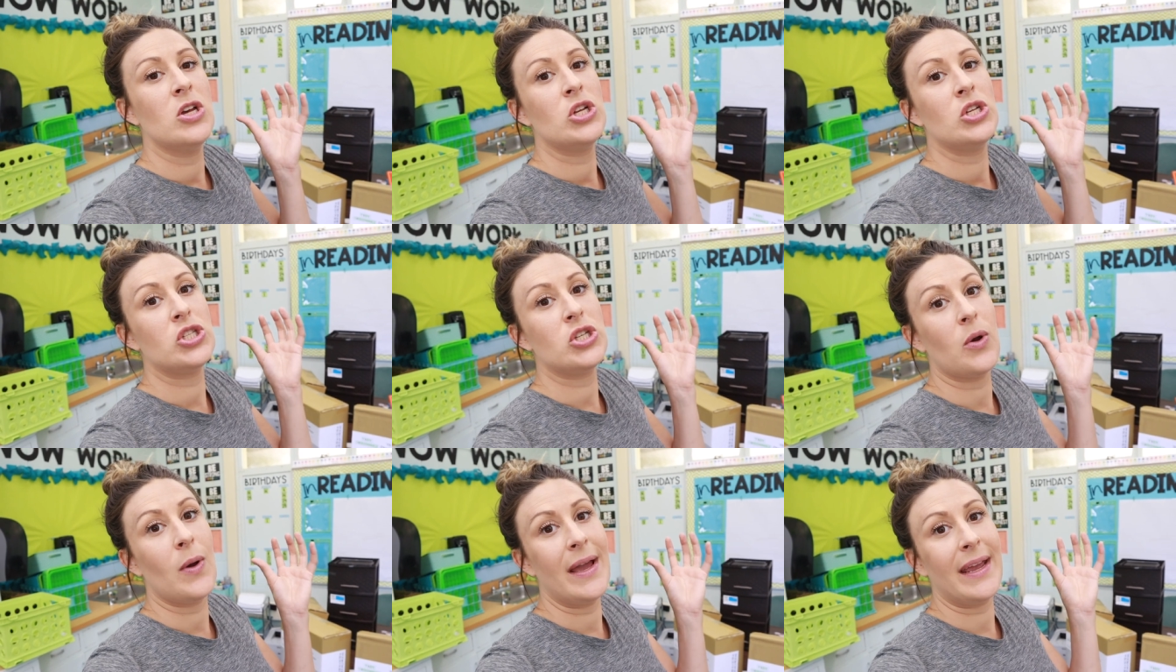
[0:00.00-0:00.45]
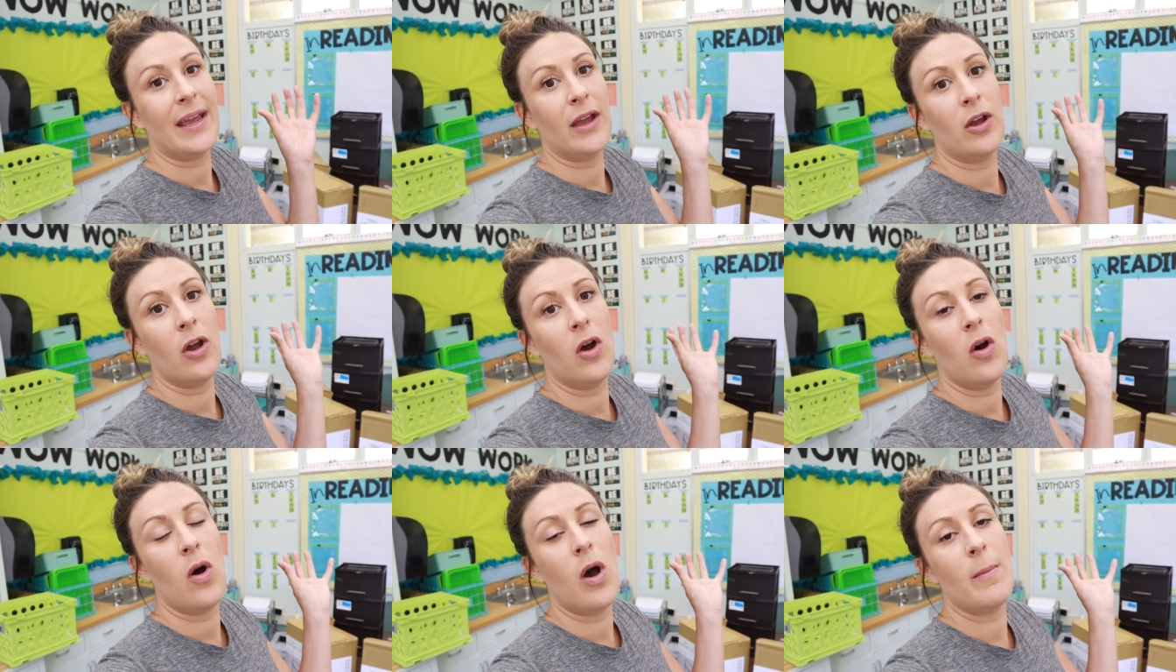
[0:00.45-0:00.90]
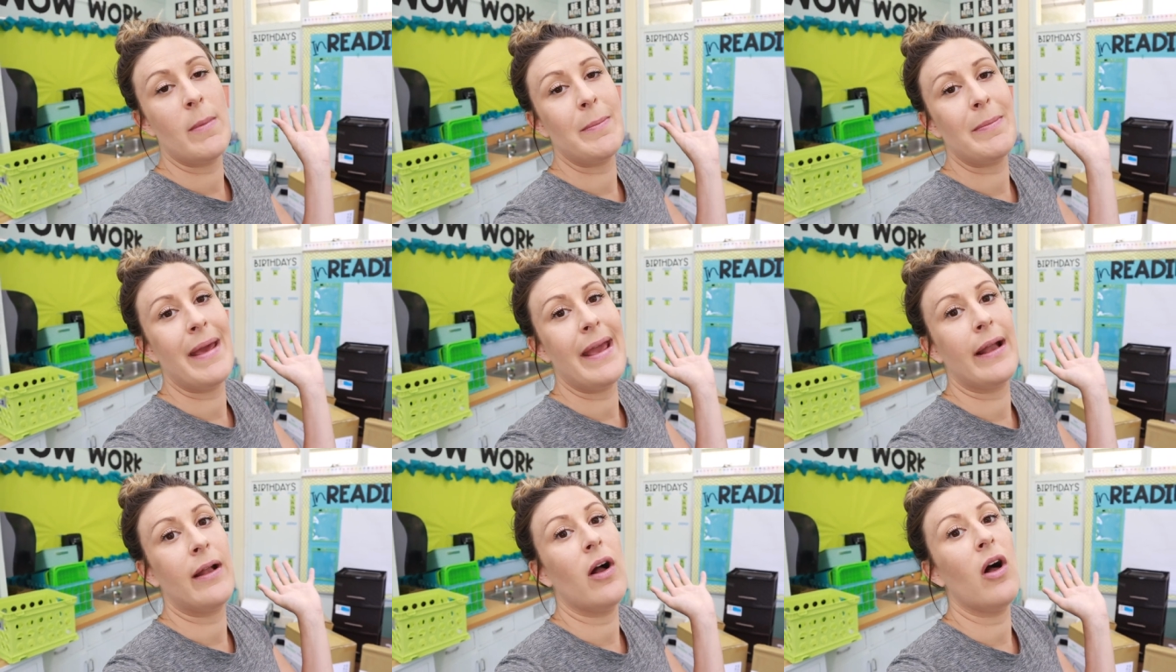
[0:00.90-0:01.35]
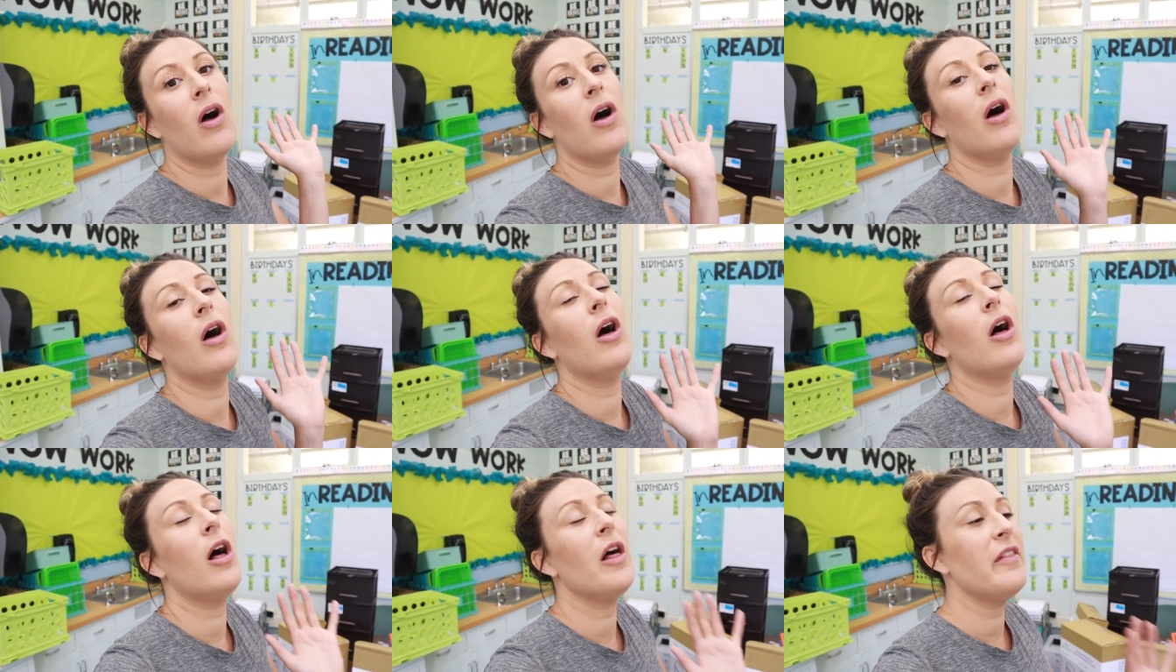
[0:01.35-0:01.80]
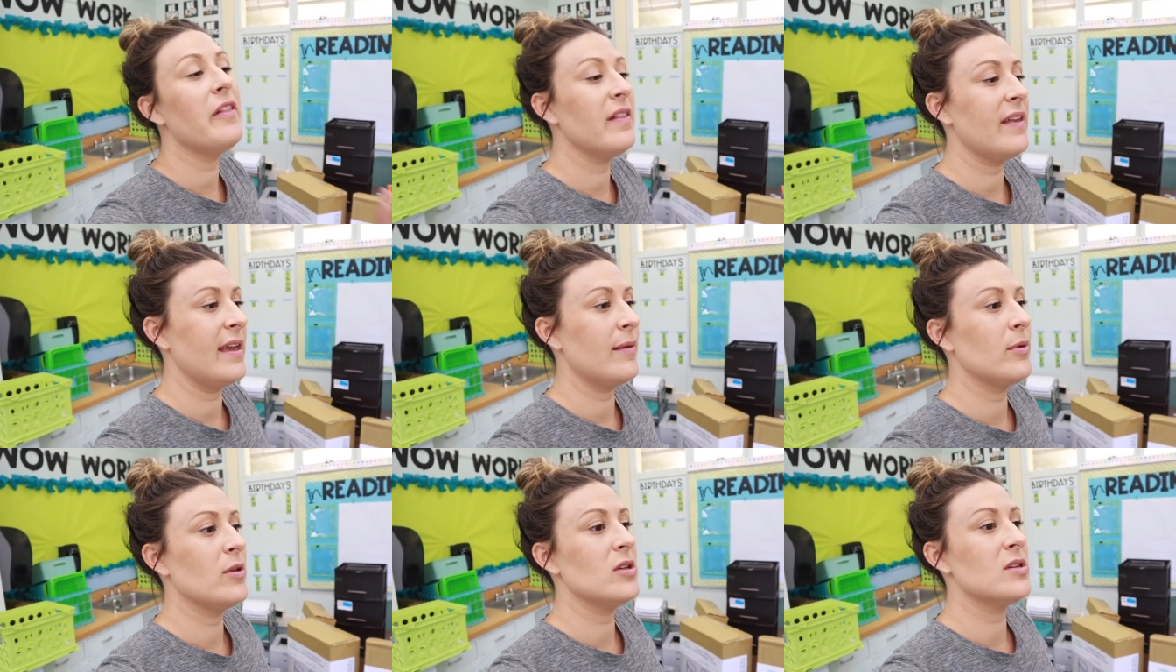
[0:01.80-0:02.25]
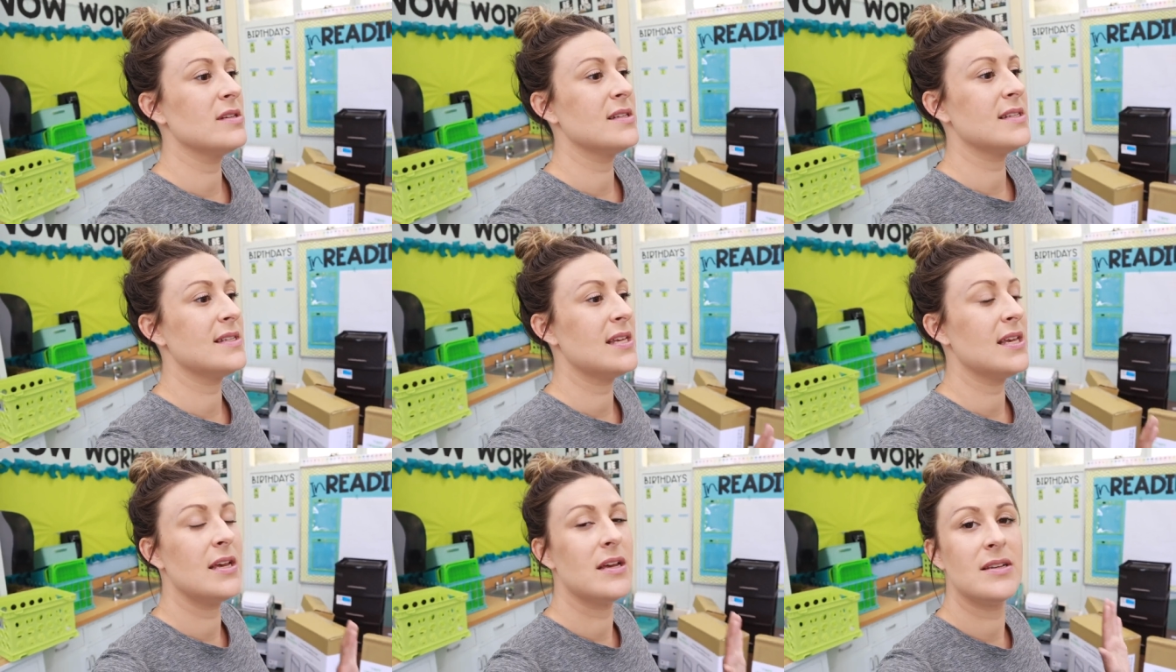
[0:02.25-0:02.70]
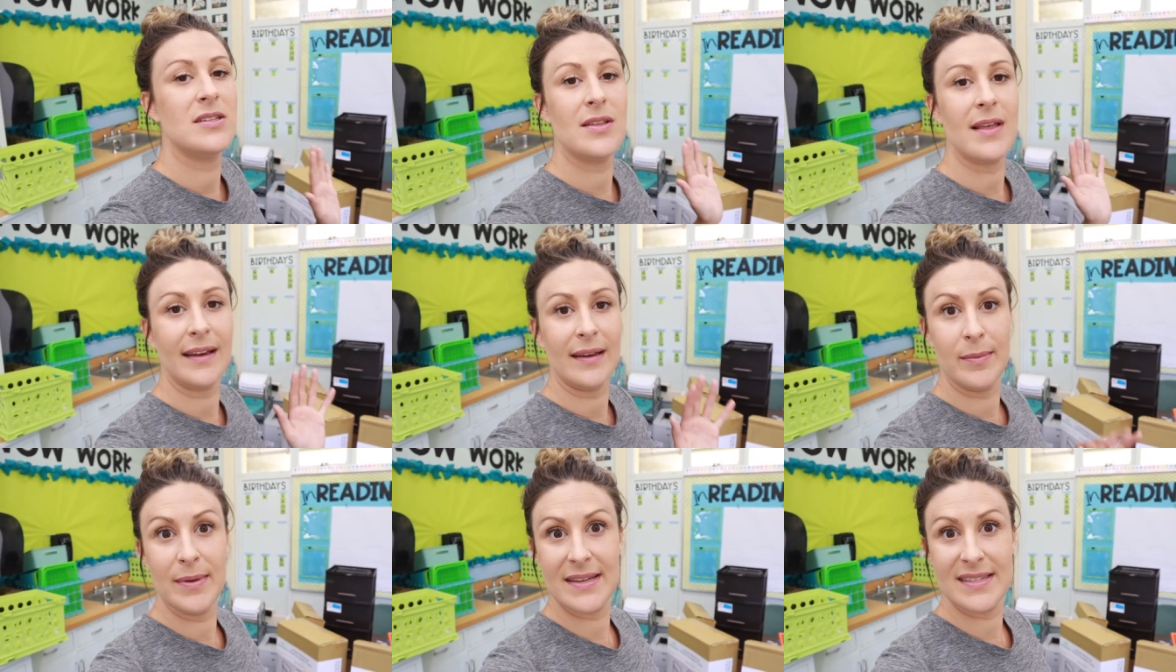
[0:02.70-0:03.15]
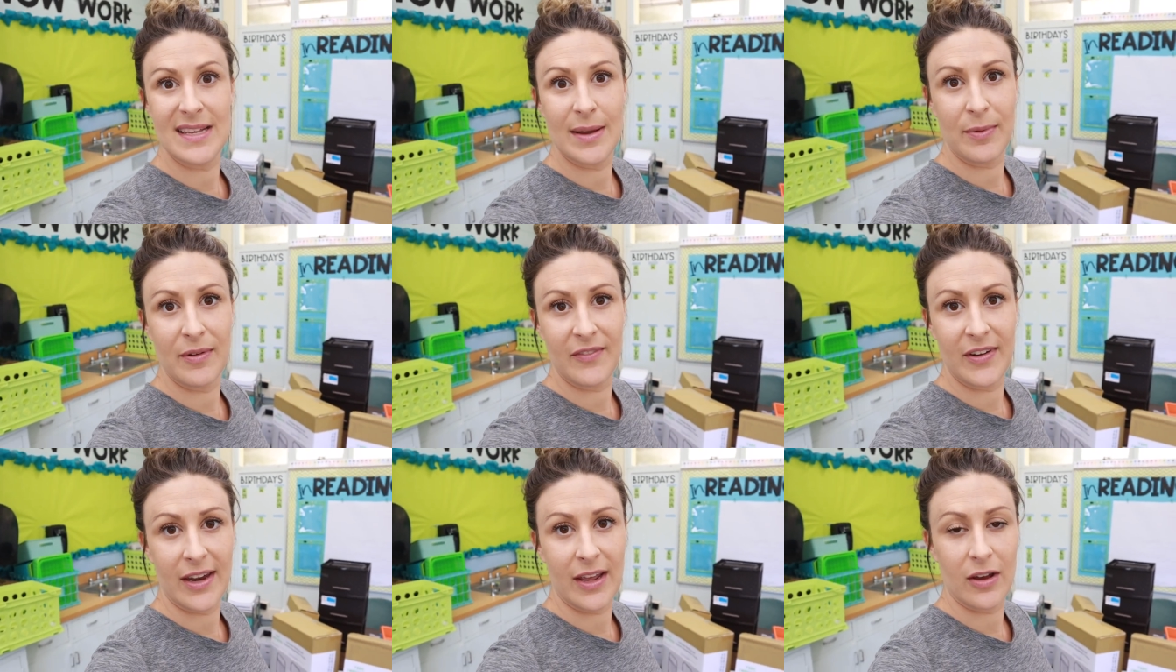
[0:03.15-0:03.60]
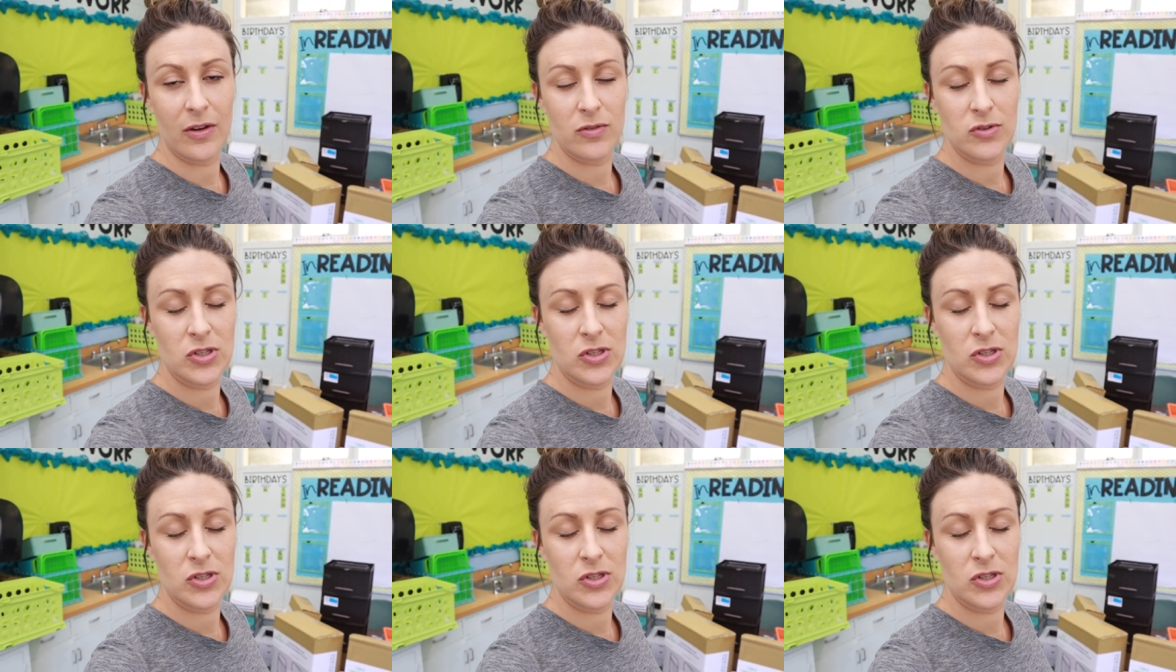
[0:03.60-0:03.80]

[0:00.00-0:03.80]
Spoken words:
so I can go home and make all the labels so that can be a separate video.